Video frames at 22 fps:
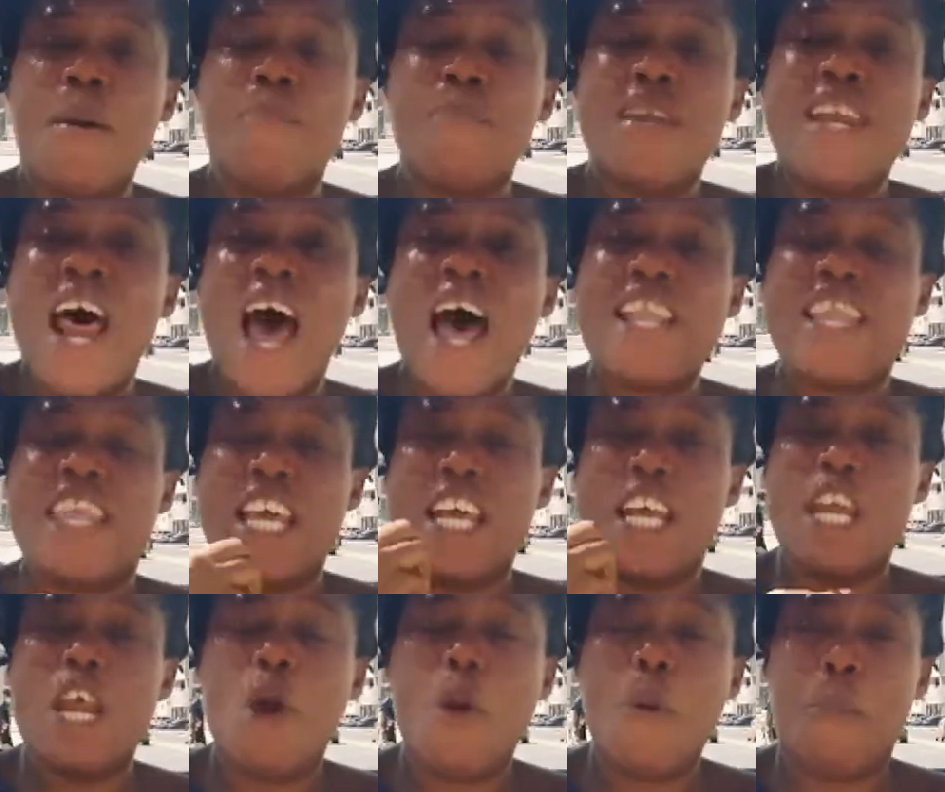am not
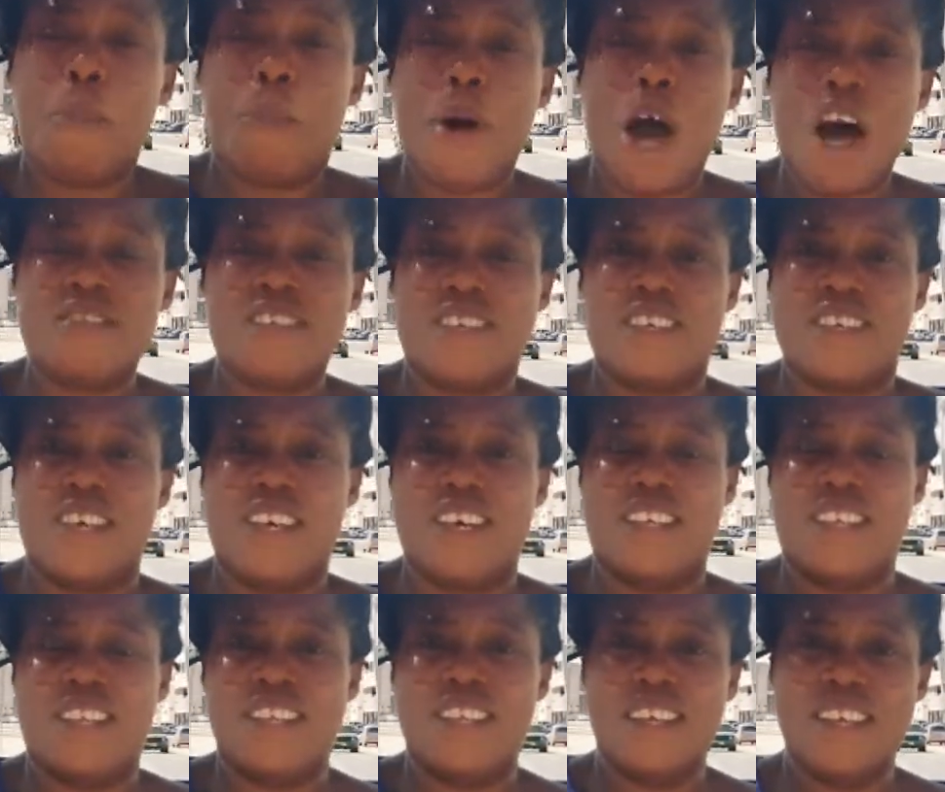the new
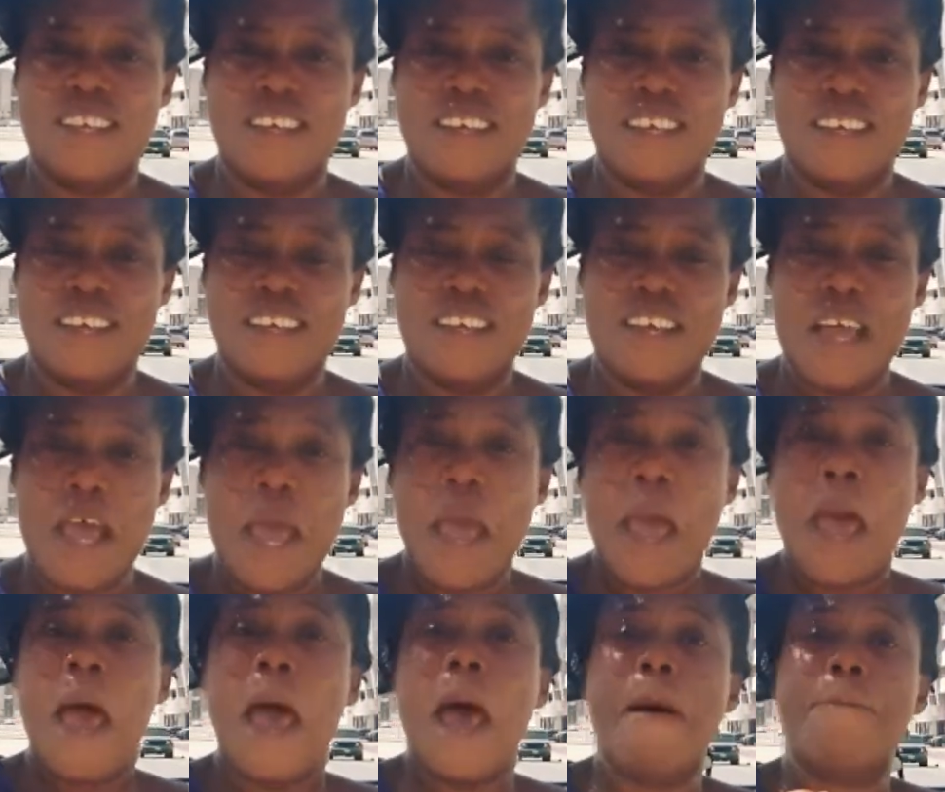person,
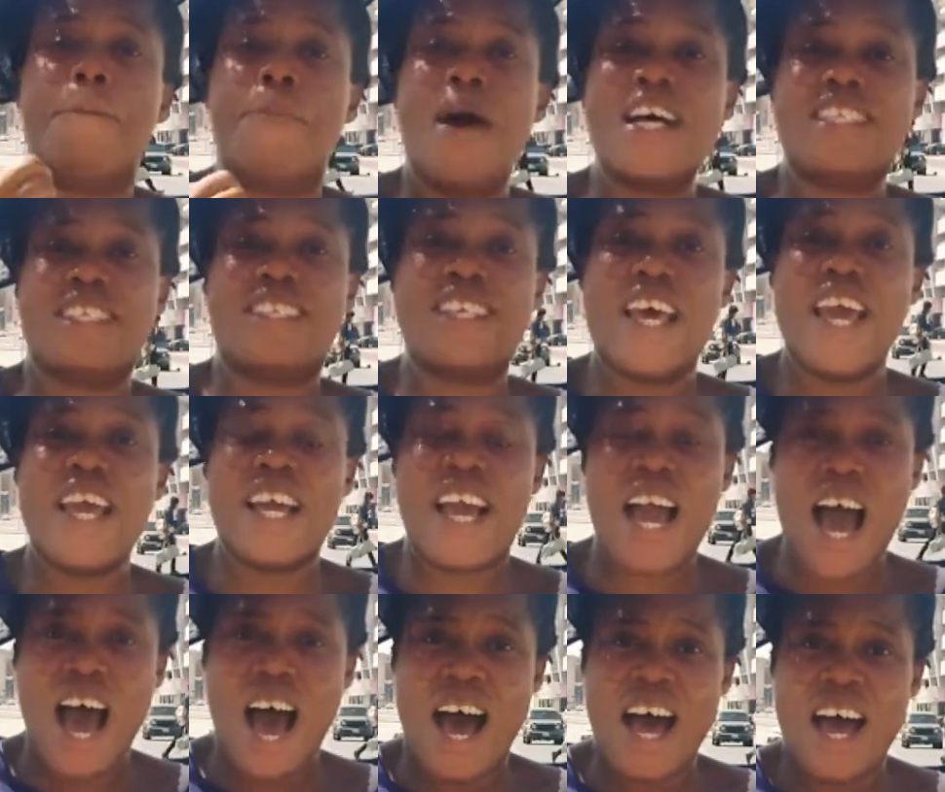a
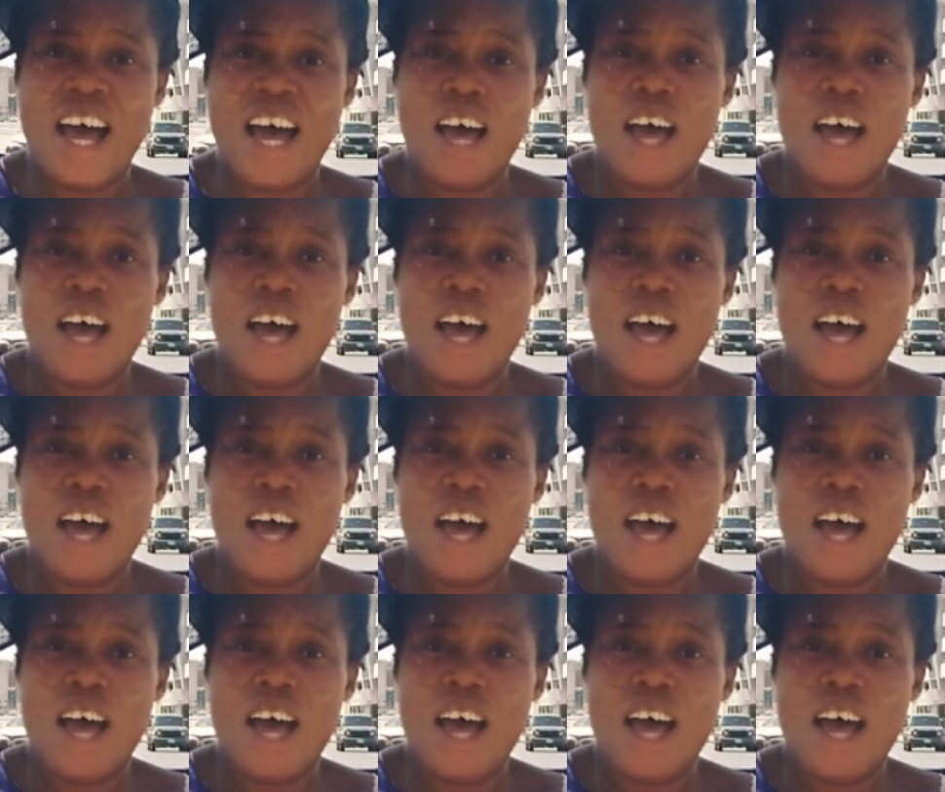partaker